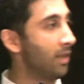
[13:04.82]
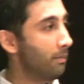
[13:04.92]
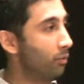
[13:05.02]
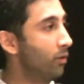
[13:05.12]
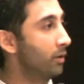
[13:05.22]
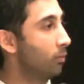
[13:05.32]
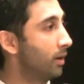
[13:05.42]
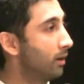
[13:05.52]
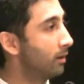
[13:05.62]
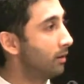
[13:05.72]
on that point
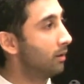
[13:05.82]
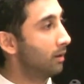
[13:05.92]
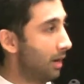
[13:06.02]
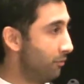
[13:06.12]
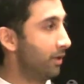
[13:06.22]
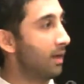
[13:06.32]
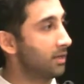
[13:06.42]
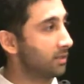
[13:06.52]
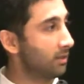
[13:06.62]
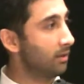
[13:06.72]
where I
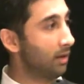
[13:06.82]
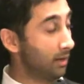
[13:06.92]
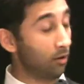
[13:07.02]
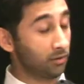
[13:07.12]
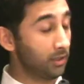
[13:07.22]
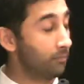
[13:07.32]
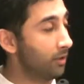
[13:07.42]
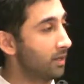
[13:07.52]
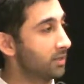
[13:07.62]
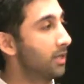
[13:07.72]
realized, and our team
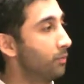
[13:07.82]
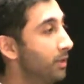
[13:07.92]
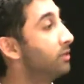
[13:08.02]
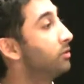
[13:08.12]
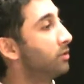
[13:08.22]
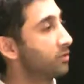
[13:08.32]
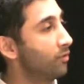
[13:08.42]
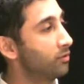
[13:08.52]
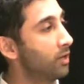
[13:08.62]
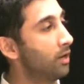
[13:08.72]
realized that we need to do this
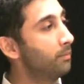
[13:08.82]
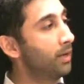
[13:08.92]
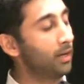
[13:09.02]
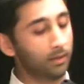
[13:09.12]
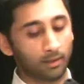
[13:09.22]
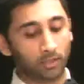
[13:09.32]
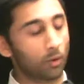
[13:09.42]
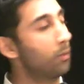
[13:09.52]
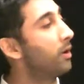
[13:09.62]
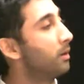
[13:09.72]
full time, and that's
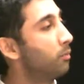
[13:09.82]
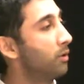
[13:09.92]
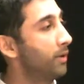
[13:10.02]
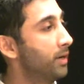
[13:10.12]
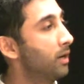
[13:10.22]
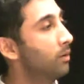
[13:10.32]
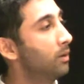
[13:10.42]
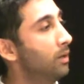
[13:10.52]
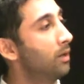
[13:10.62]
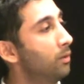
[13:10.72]
why we're at a point right
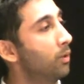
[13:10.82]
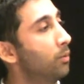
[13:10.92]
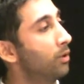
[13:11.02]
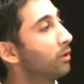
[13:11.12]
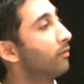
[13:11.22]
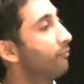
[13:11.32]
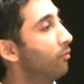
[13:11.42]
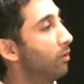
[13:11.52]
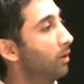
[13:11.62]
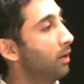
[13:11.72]
now where we're looking
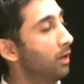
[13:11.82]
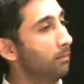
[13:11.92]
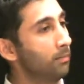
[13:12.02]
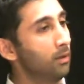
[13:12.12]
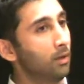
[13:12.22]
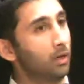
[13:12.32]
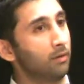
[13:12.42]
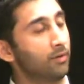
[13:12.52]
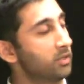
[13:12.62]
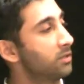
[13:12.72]
for
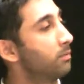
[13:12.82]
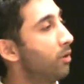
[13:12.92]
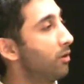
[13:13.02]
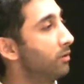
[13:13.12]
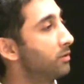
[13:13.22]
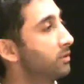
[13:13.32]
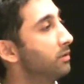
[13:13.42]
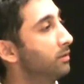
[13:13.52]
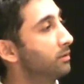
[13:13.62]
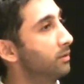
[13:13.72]
investors and partners
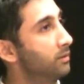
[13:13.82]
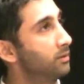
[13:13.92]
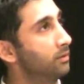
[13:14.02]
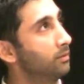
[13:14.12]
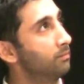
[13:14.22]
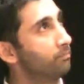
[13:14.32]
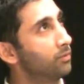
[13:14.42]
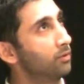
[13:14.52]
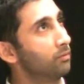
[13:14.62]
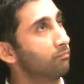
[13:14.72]

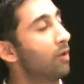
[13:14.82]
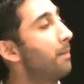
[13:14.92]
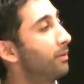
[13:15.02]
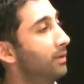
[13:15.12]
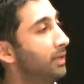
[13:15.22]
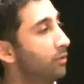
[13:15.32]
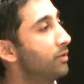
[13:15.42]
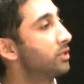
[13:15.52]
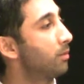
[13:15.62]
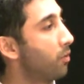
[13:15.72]
to rapidly
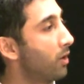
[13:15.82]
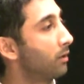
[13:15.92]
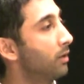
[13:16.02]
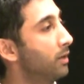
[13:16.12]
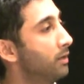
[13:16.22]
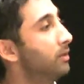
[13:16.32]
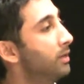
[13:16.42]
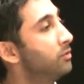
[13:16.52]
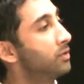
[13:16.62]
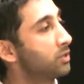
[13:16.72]
increase our product line
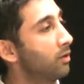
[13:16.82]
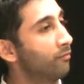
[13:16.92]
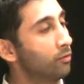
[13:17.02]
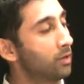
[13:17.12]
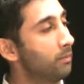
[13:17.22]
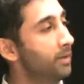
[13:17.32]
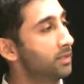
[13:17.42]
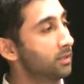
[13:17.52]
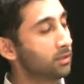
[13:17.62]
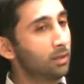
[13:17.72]
and do this on a full-time
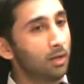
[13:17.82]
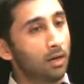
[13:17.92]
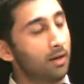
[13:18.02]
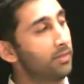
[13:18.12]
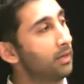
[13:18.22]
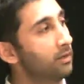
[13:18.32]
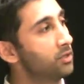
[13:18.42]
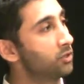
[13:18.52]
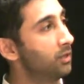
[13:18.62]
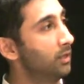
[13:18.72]
basis. I think
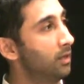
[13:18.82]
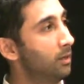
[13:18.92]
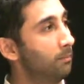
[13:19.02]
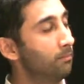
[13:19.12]
initially